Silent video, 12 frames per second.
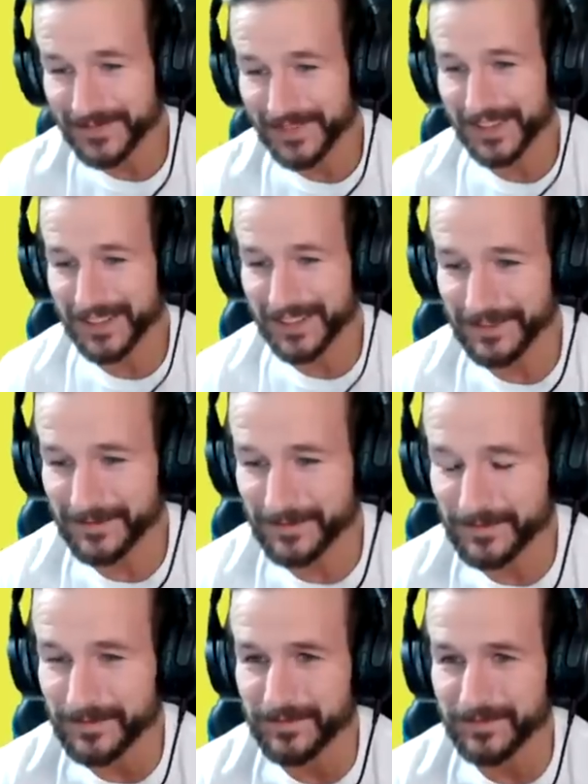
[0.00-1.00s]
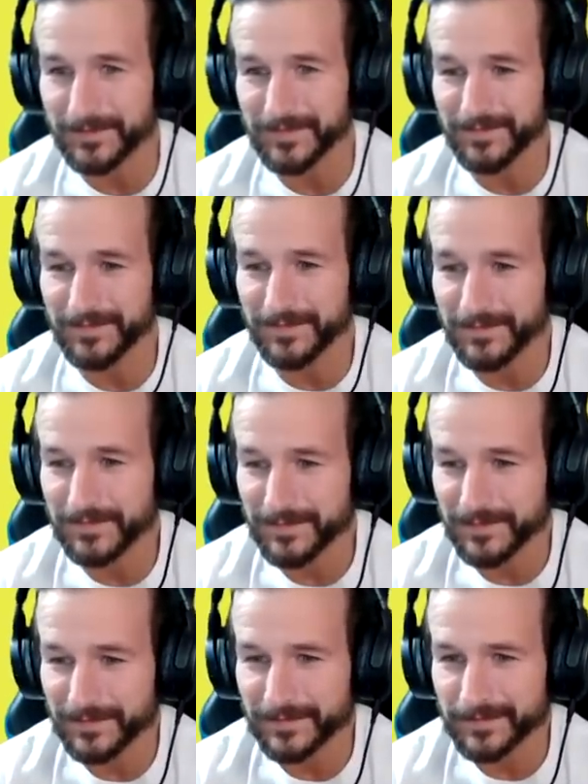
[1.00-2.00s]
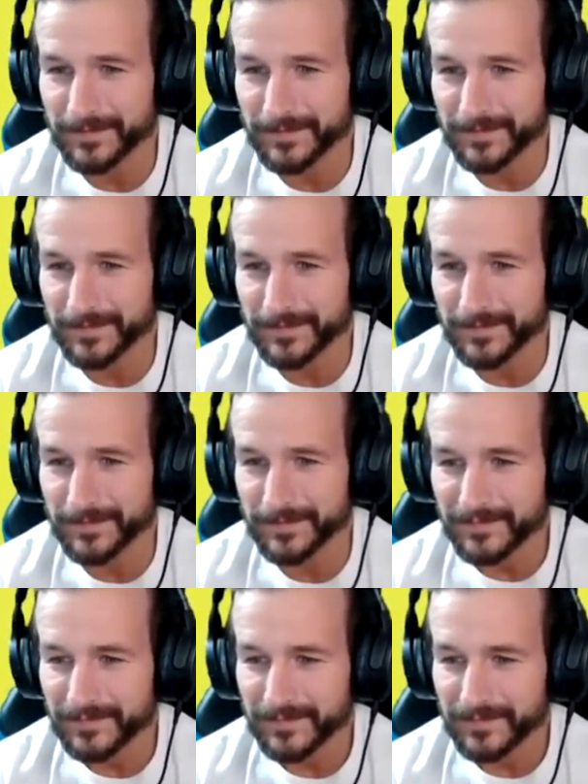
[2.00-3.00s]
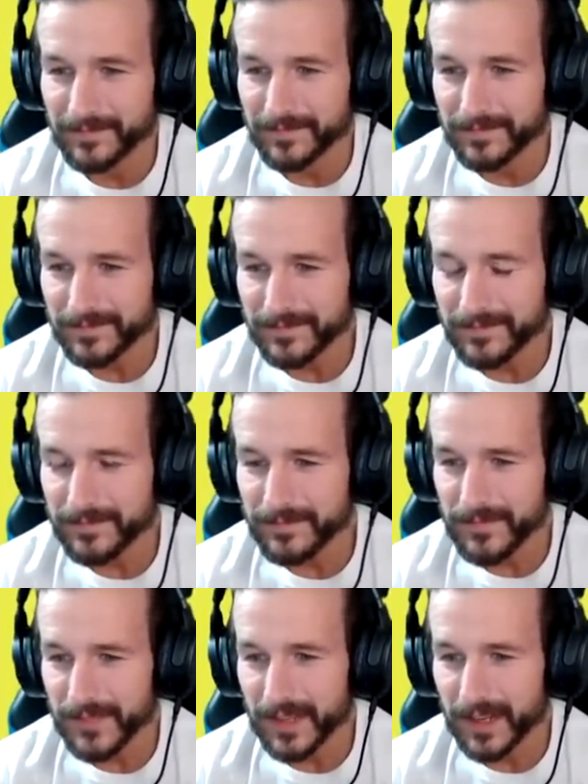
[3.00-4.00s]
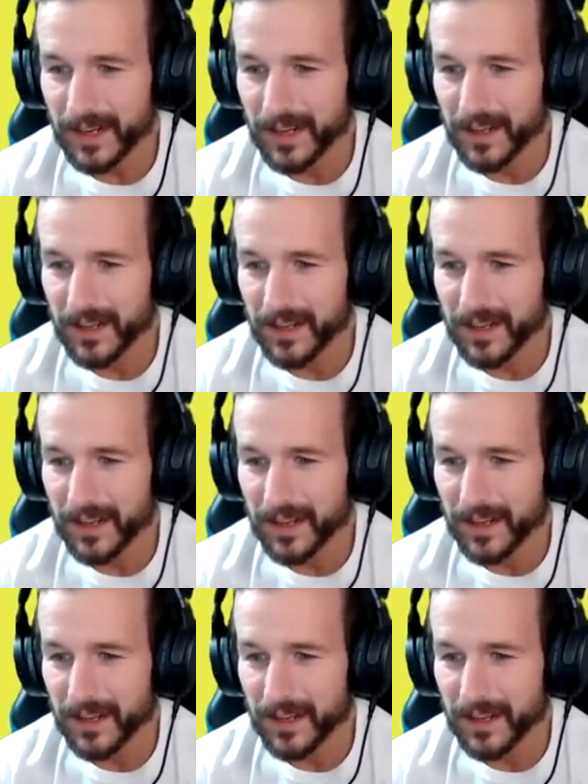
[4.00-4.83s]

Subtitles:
(silent)